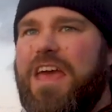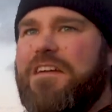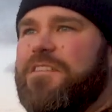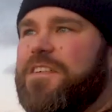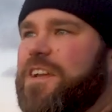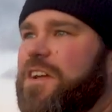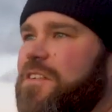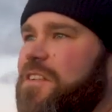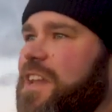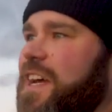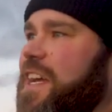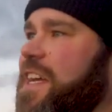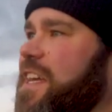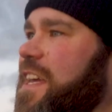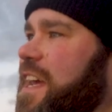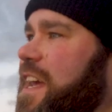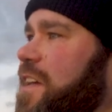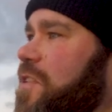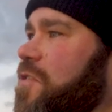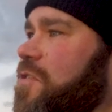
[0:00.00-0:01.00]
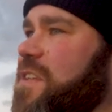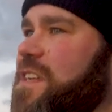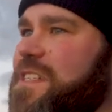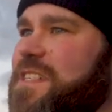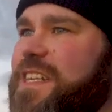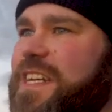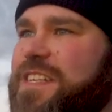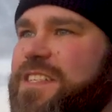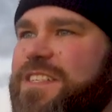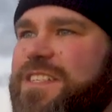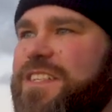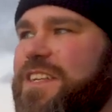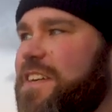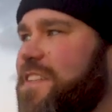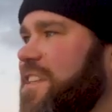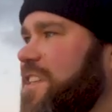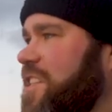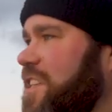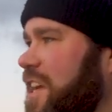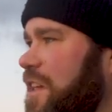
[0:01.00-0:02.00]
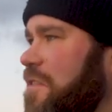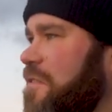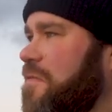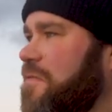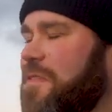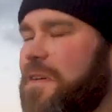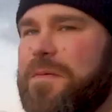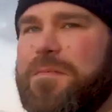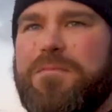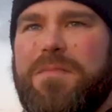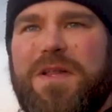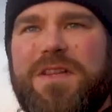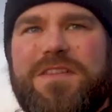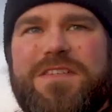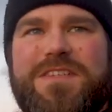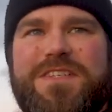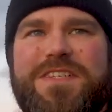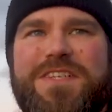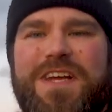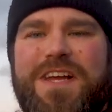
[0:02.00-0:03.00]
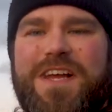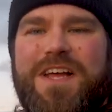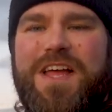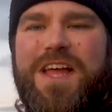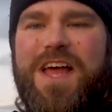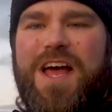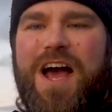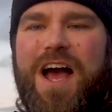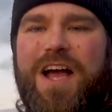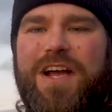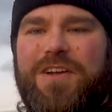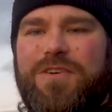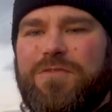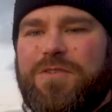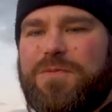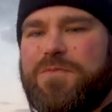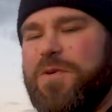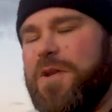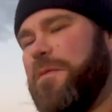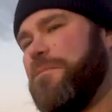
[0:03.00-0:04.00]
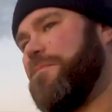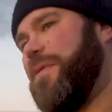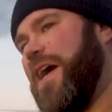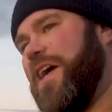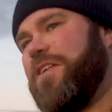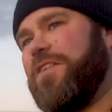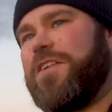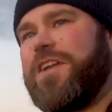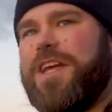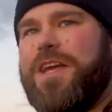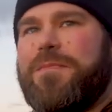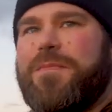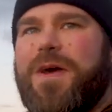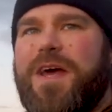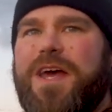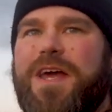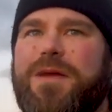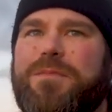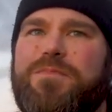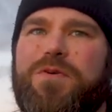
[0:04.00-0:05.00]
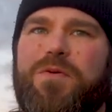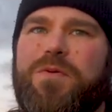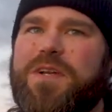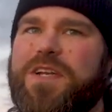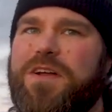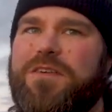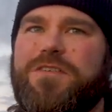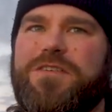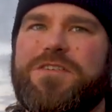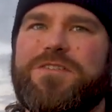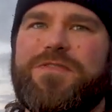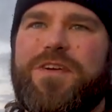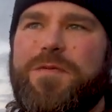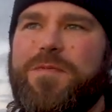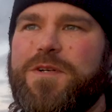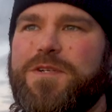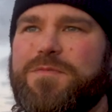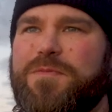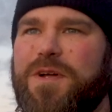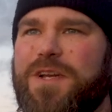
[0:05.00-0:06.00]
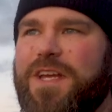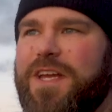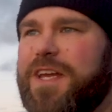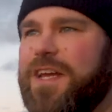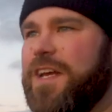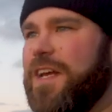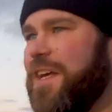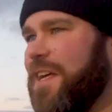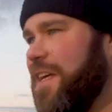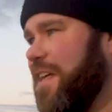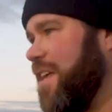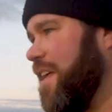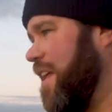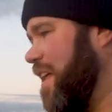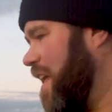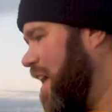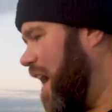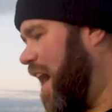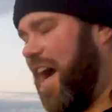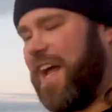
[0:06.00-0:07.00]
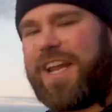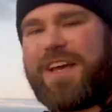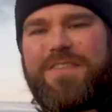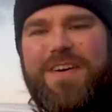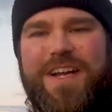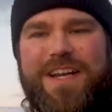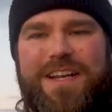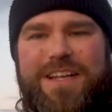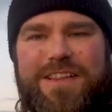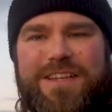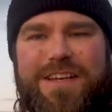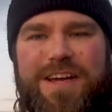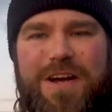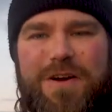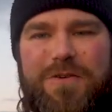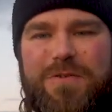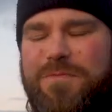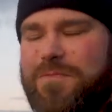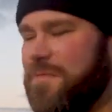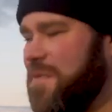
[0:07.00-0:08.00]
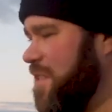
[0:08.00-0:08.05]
If I don't like it or it sits on the shelf for months, I can always put it back on eBay, probably don't lose very much money, and I've had a little go.